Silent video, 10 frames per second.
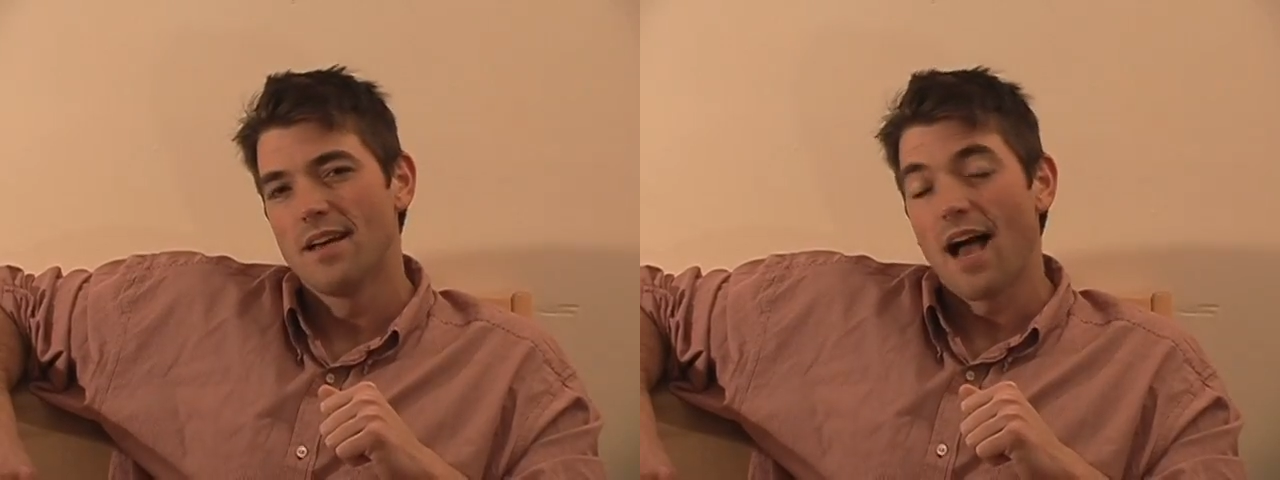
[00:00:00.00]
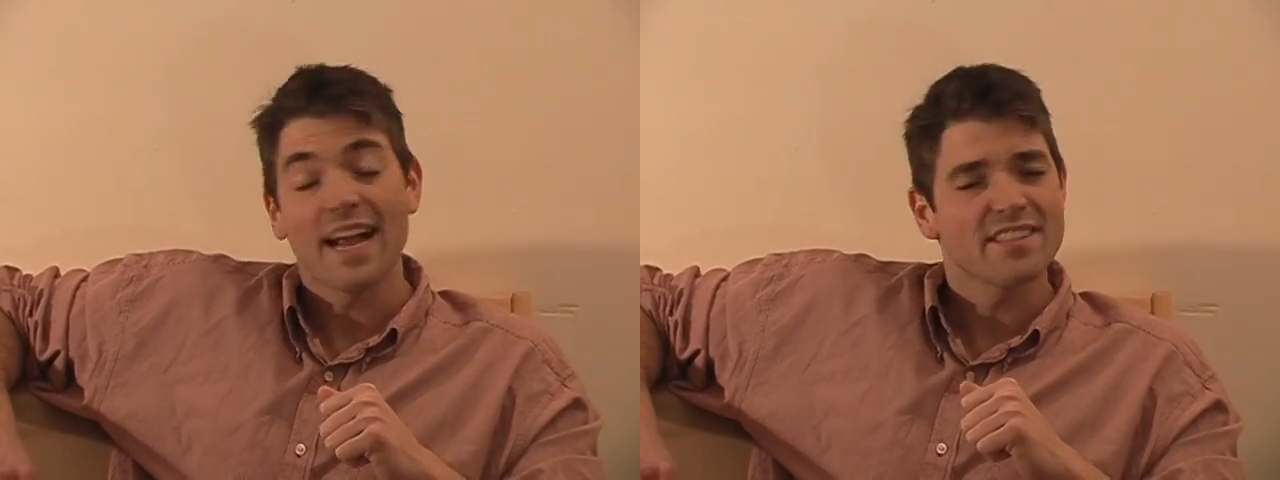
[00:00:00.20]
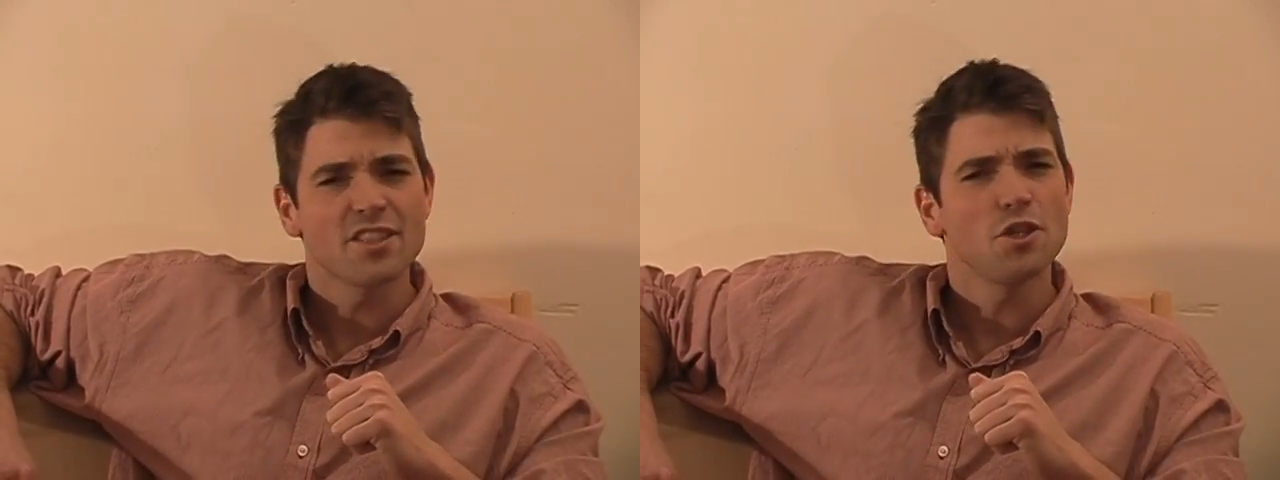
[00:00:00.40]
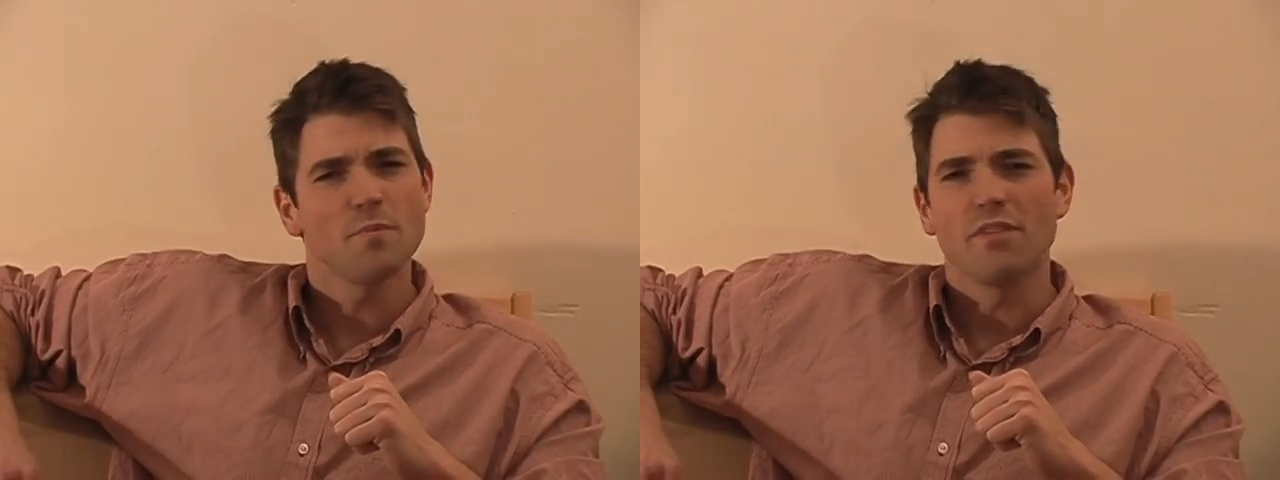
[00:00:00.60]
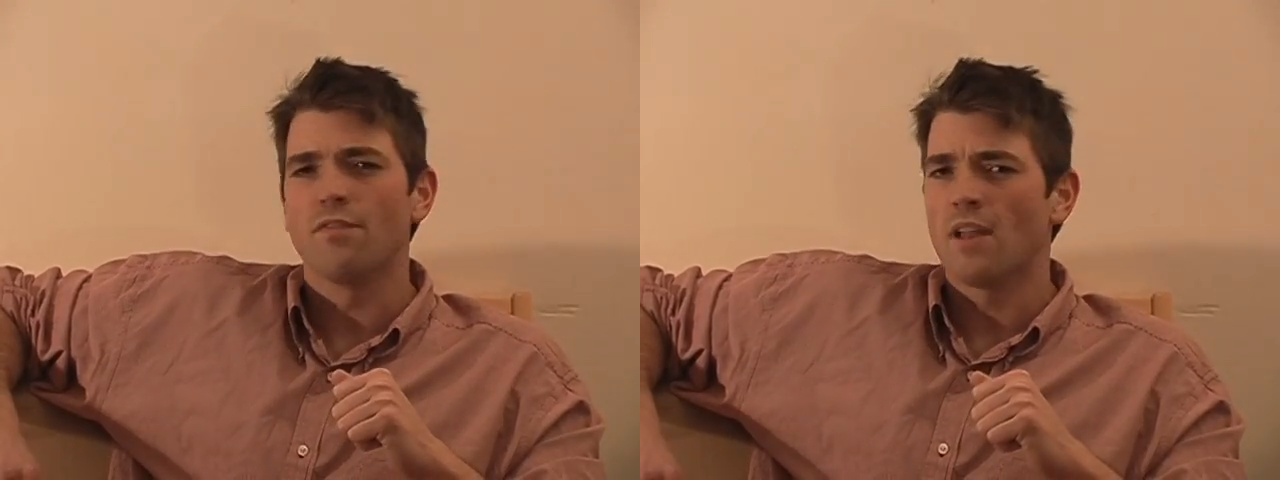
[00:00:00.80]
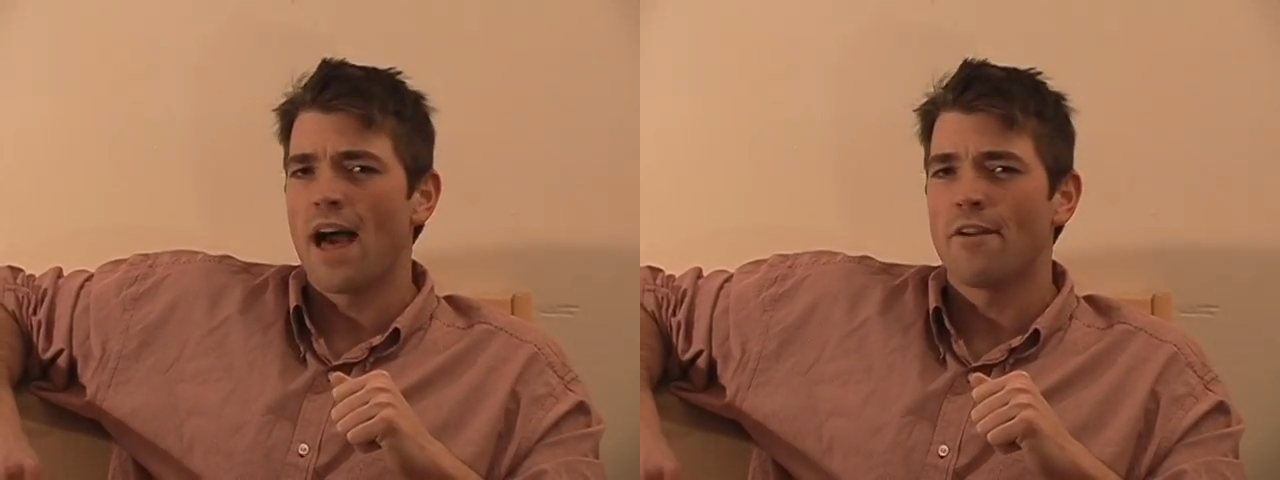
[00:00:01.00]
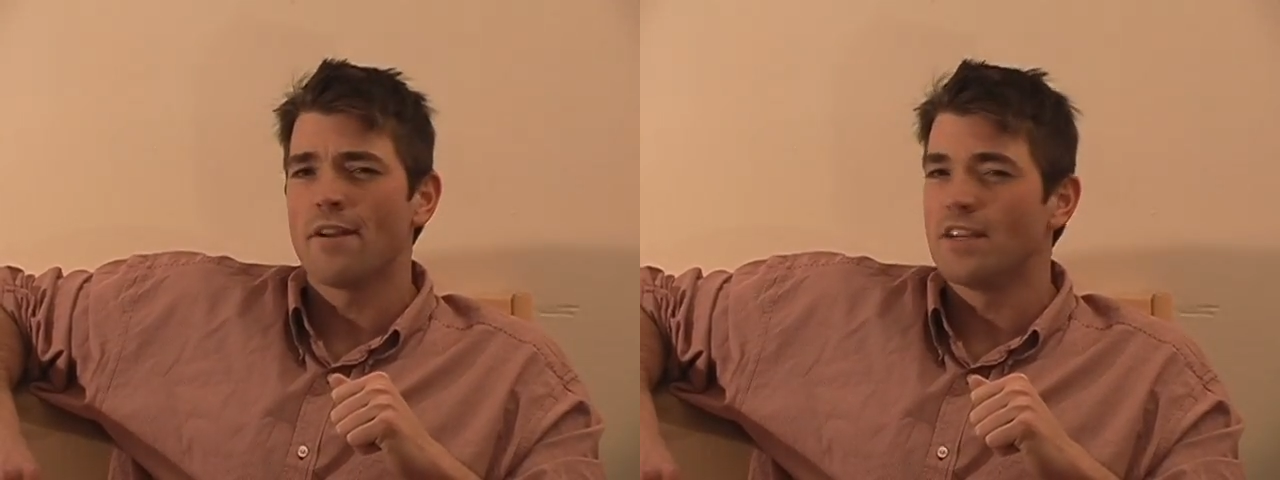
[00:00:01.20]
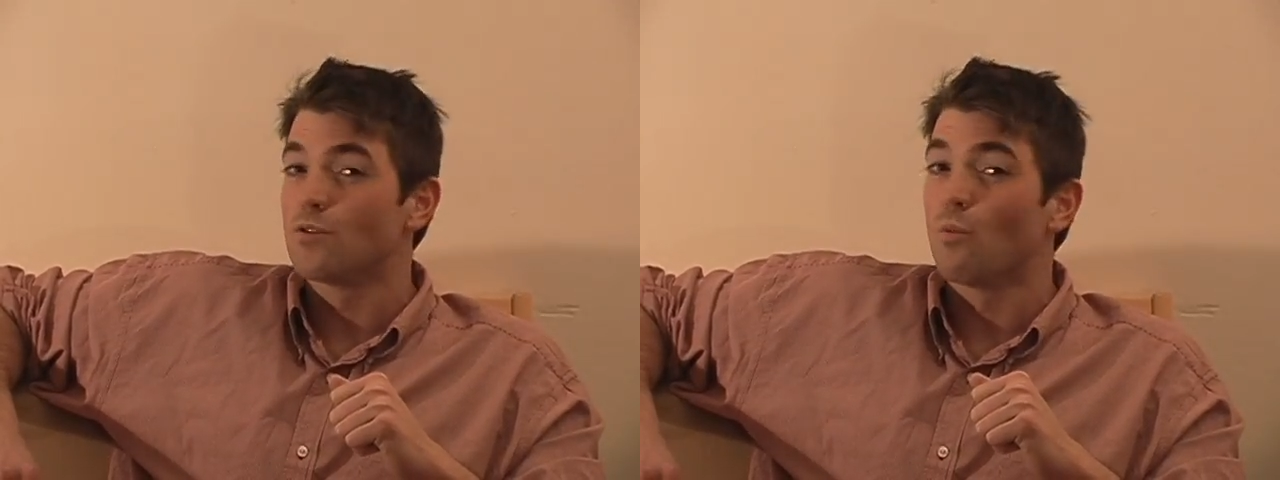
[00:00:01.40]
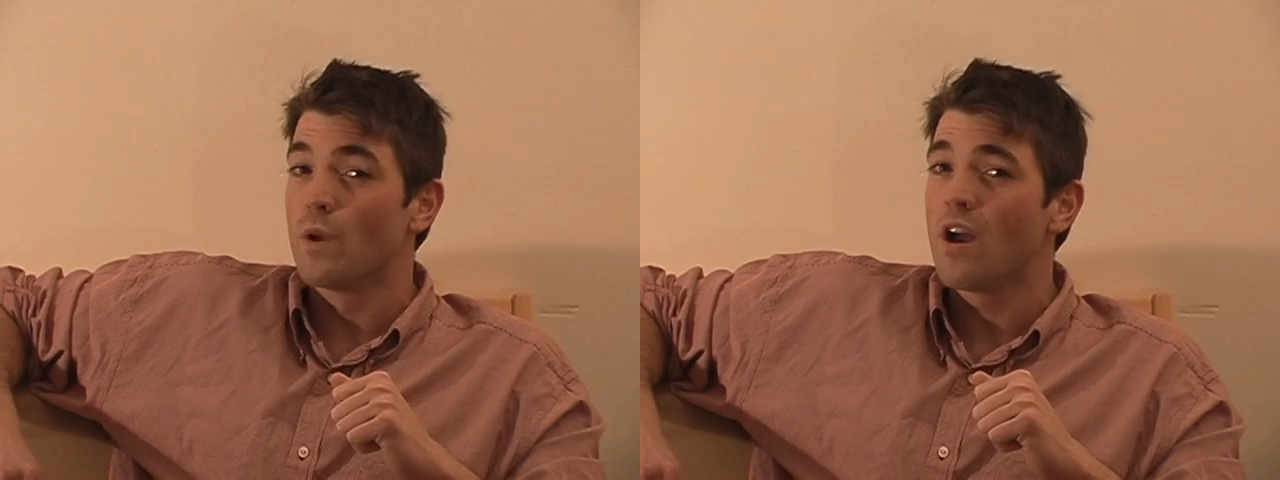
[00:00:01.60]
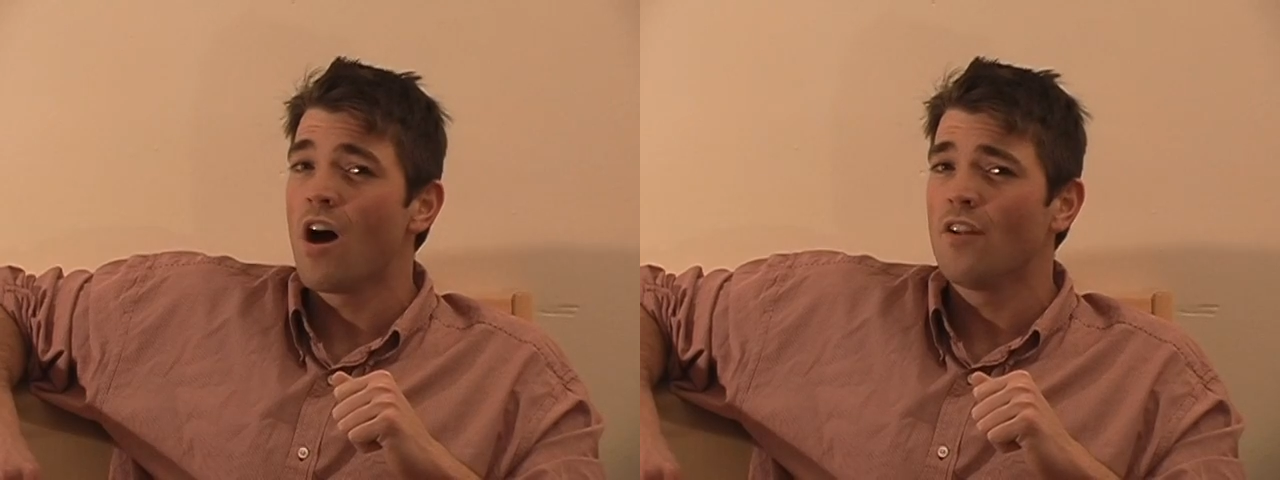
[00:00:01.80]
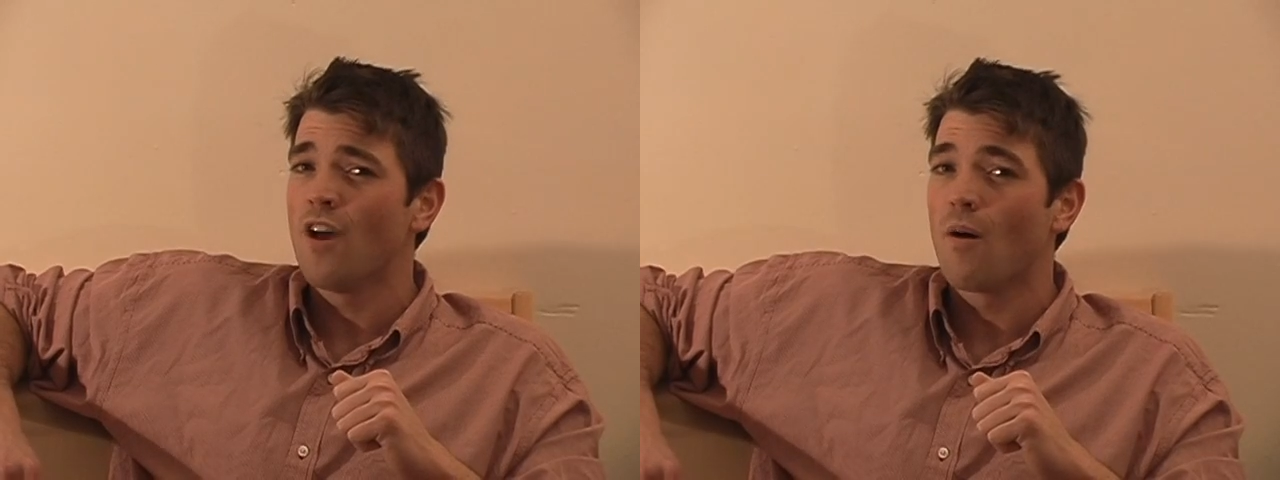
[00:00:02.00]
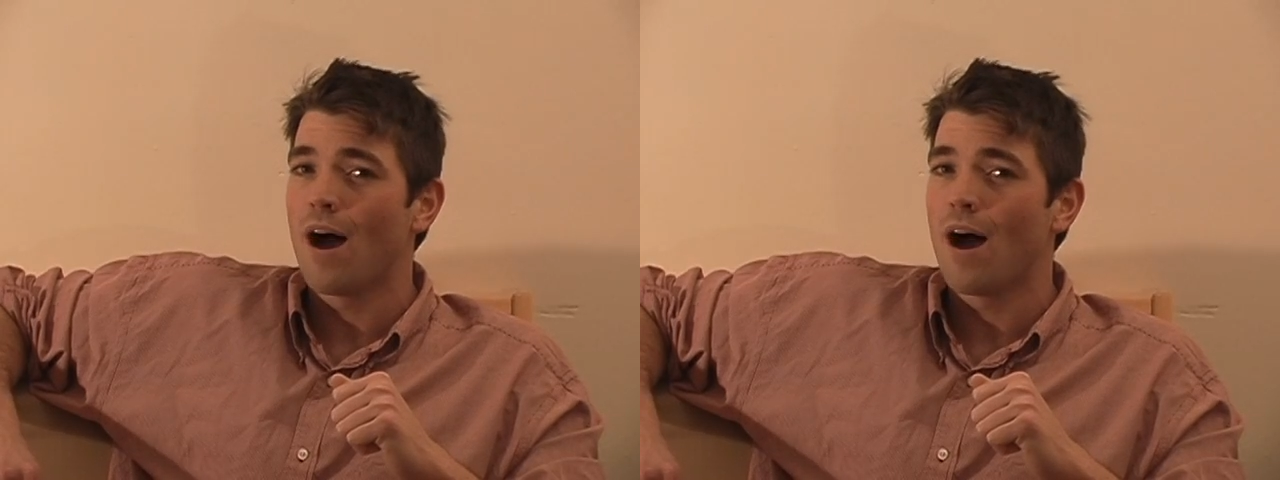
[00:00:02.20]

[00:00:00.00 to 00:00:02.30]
I guess I should be flattered, as we all know